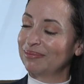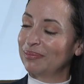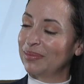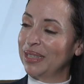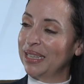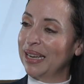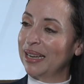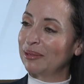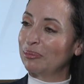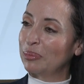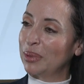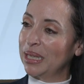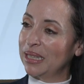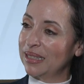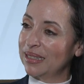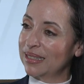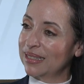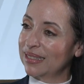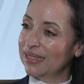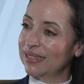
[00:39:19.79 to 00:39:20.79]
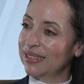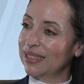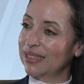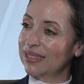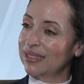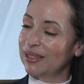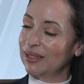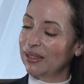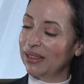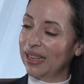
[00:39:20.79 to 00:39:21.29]
be at peace,
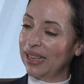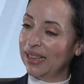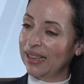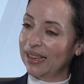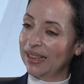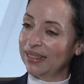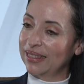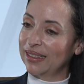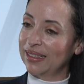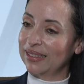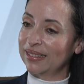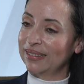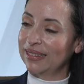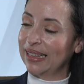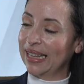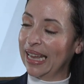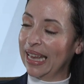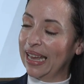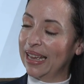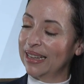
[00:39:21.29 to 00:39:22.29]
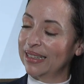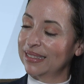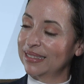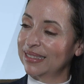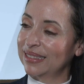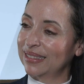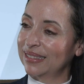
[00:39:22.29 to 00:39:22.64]
just looking at the land.